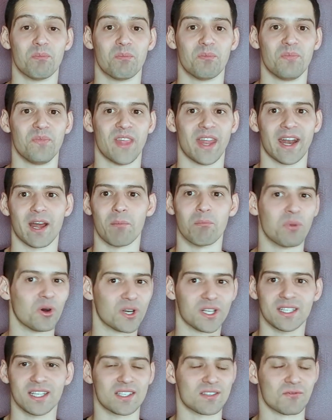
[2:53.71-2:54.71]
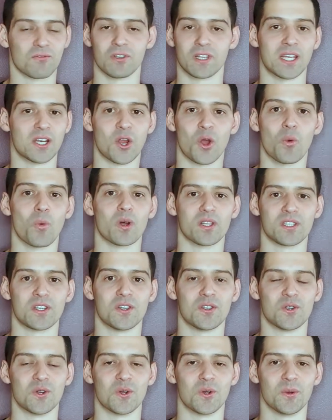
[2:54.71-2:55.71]
that our body doesn't really know what to
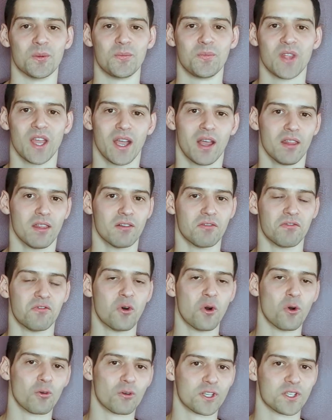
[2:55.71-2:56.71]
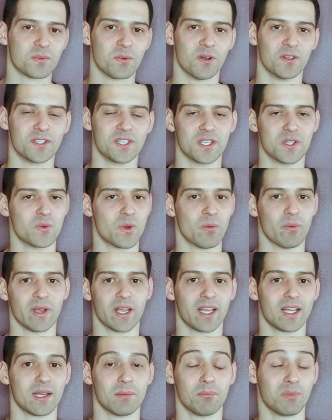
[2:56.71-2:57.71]
do. The fall response is when we
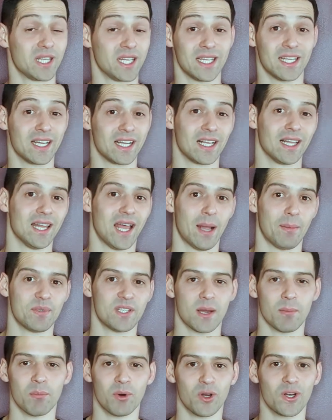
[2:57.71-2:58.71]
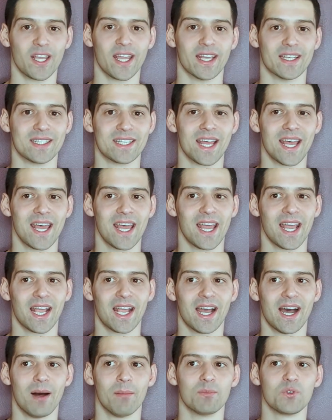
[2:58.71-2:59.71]
completely collapse. Our body has
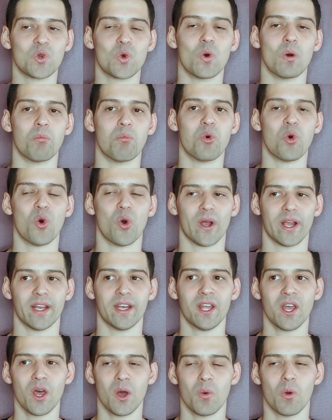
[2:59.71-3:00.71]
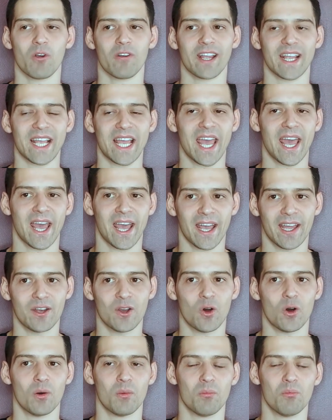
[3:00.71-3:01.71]
come to a point where it
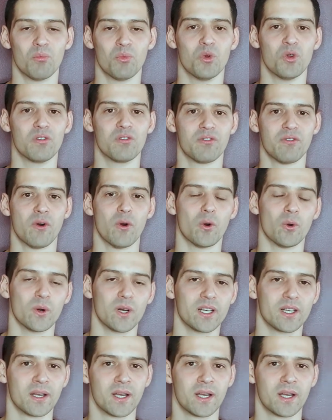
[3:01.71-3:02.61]
cannot move forward.